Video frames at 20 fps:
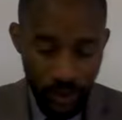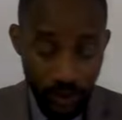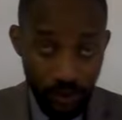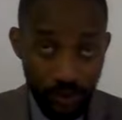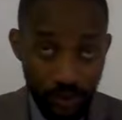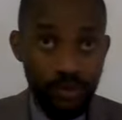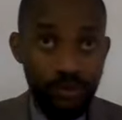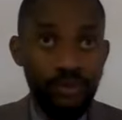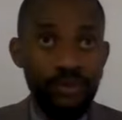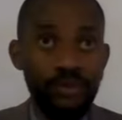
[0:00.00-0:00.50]

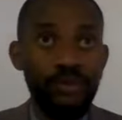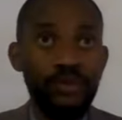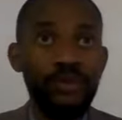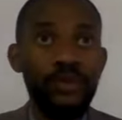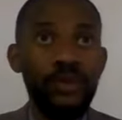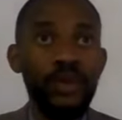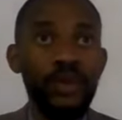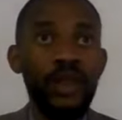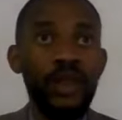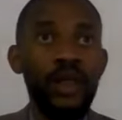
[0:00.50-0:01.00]
Mm.
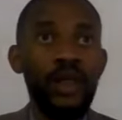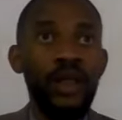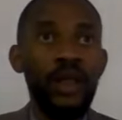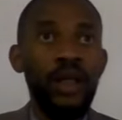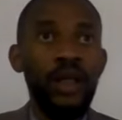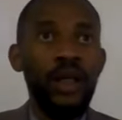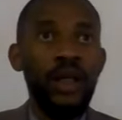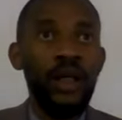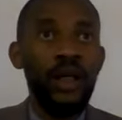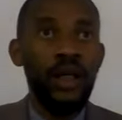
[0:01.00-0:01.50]

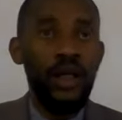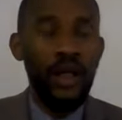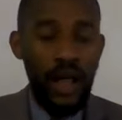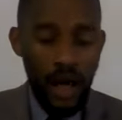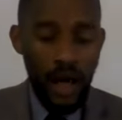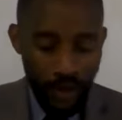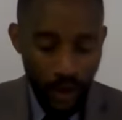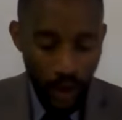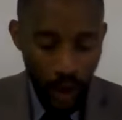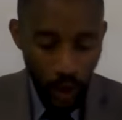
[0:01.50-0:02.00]

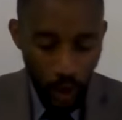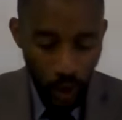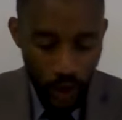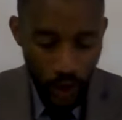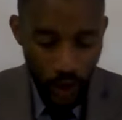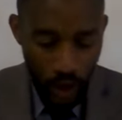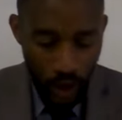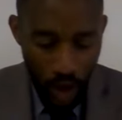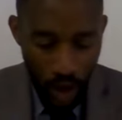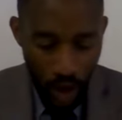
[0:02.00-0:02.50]
Love the
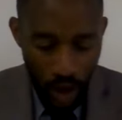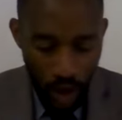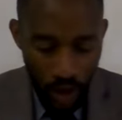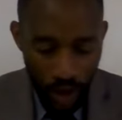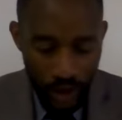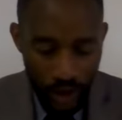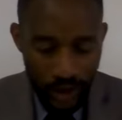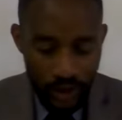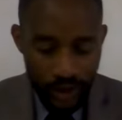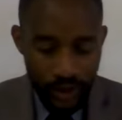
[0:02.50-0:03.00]
Lord your
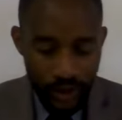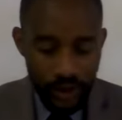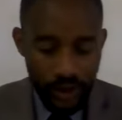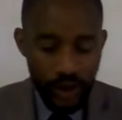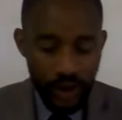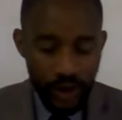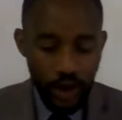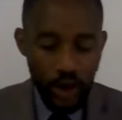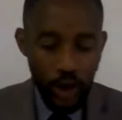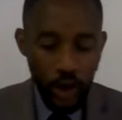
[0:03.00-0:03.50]
God.
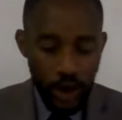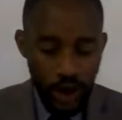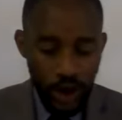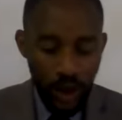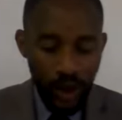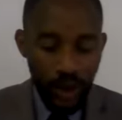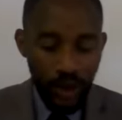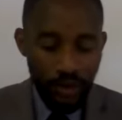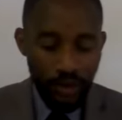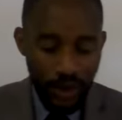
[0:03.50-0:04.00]
You
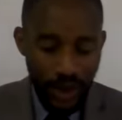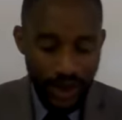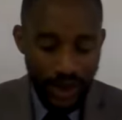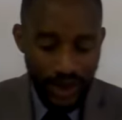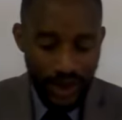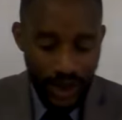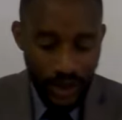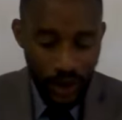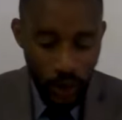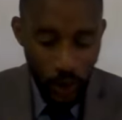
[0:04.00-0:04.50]
shall, in fact,
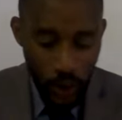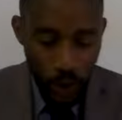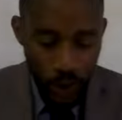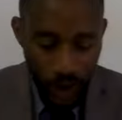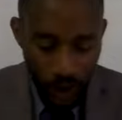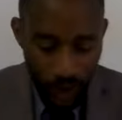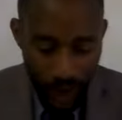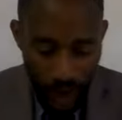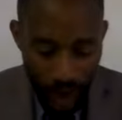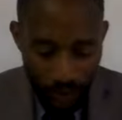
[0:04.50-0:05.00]
it says, you
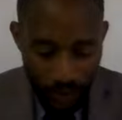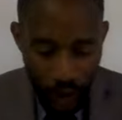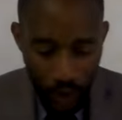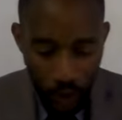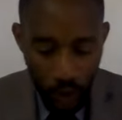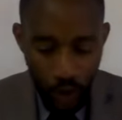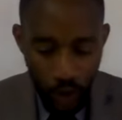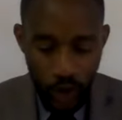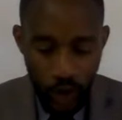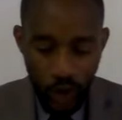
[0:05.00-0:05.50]
shall love the
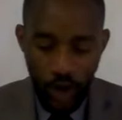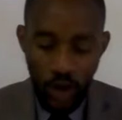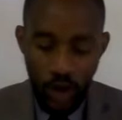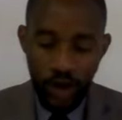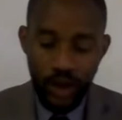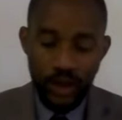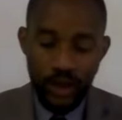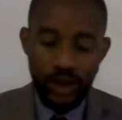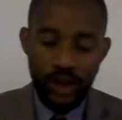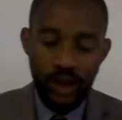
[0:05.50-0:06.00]
Lord your
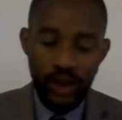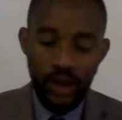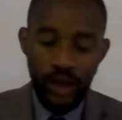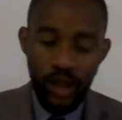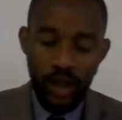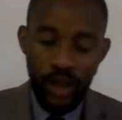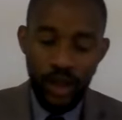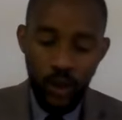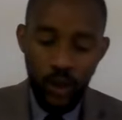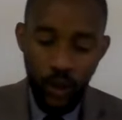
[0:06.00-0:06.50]
God
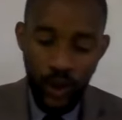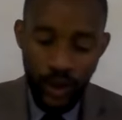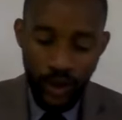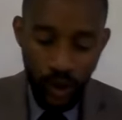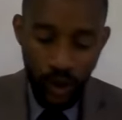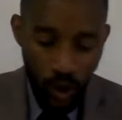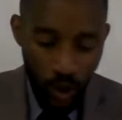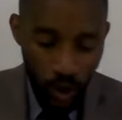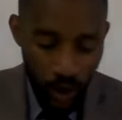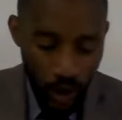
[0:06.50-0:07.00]

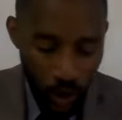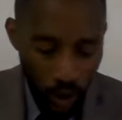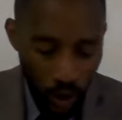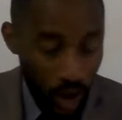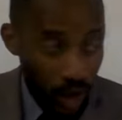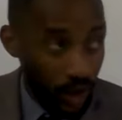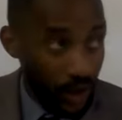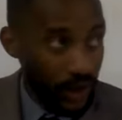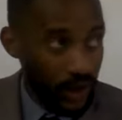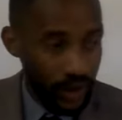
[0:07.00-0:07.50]
with all your
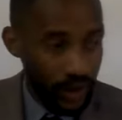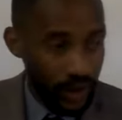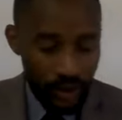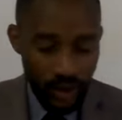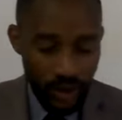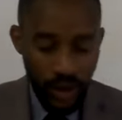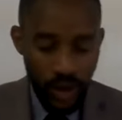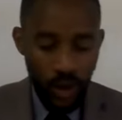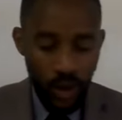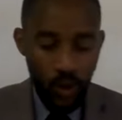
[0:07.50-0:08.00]
heart,
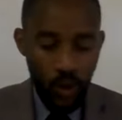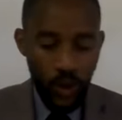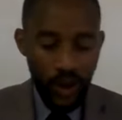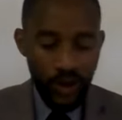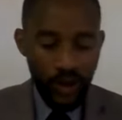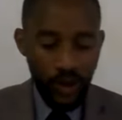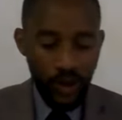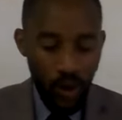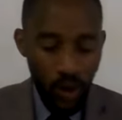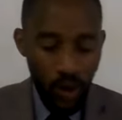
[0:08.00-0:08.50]

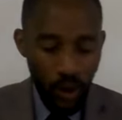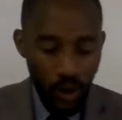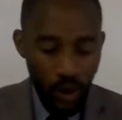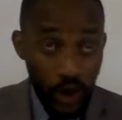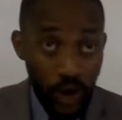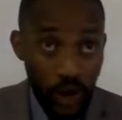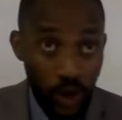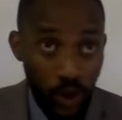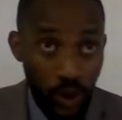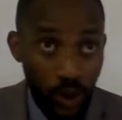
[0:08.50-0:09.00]
with all your
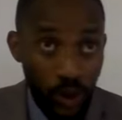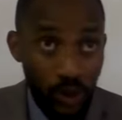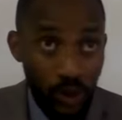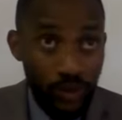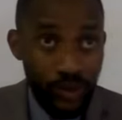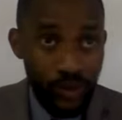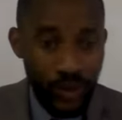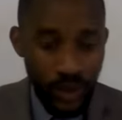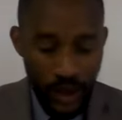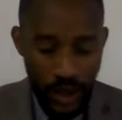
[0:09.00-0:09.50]
soul,
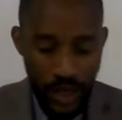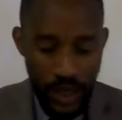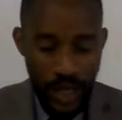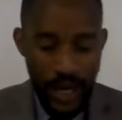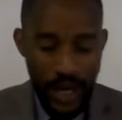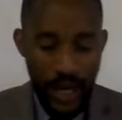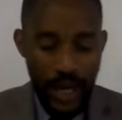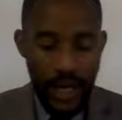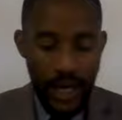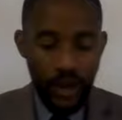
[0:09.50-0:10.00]

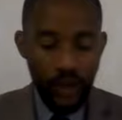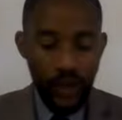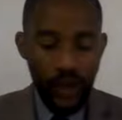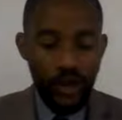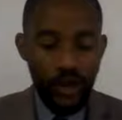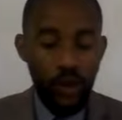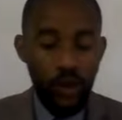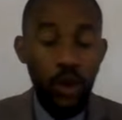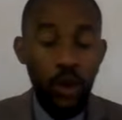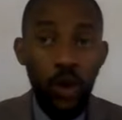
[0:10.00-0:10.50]
and
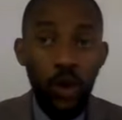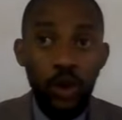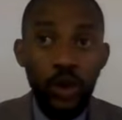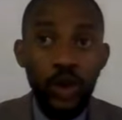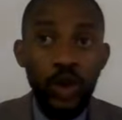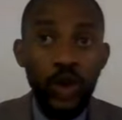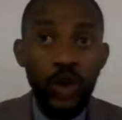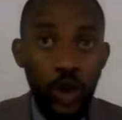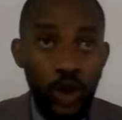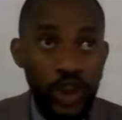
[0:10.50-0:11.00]
with
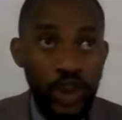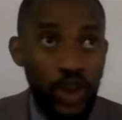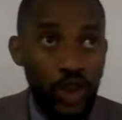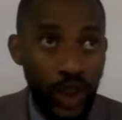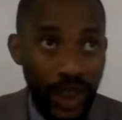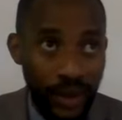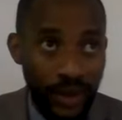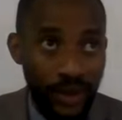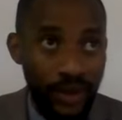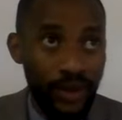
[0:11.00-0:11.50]
all your
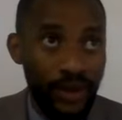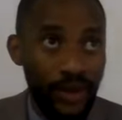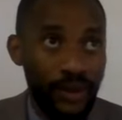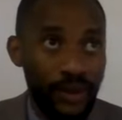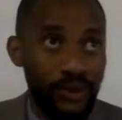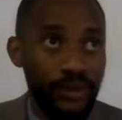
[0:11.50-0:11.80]
strength.